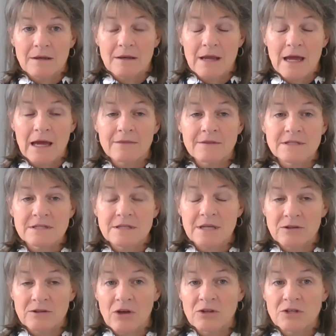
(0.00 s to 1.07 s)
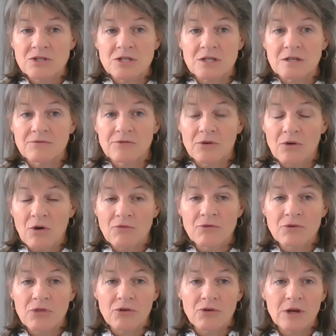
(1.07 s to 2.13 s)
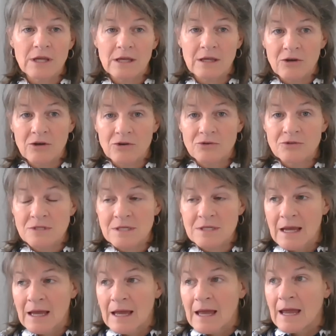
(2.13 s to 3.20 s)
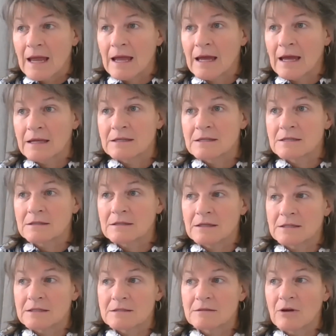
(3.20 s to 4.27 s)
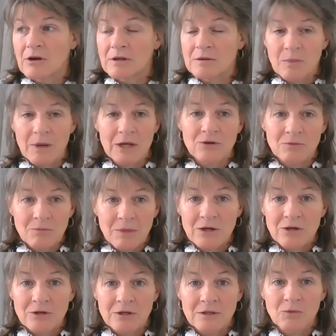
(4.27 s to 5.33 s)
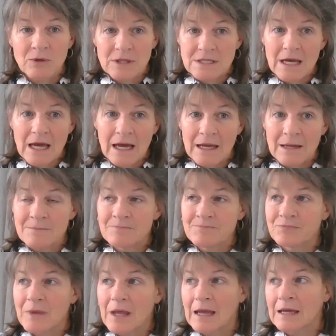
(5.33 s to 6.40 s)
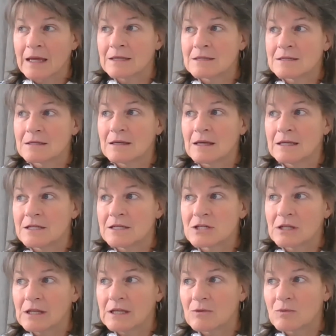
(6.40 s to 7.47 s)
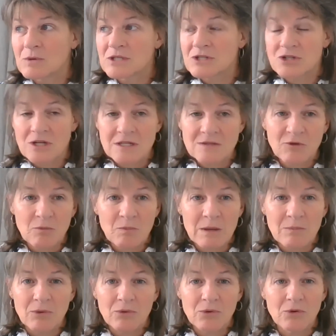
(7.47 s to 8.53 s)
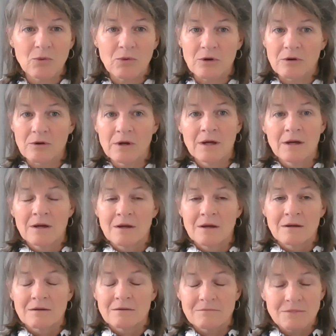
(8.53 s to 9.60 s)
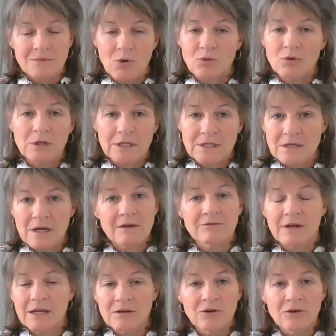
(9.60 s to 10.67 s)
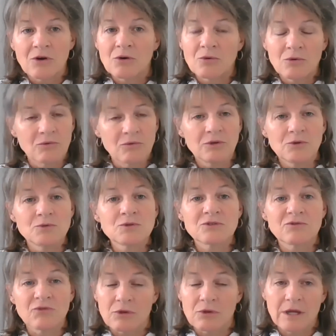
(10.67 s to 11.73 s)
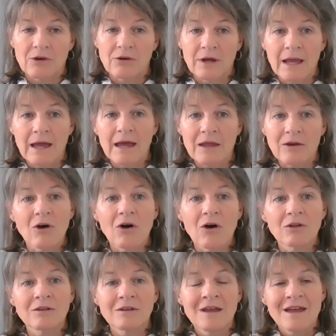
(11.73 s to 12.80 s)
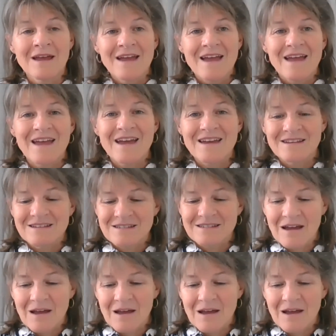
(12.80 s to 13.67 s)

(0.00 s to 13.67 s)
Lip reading: had this technology for over 30 years, and it's gotten better and better with time. And initially it was just for people who were totally deaf, had no useful hearing at all. And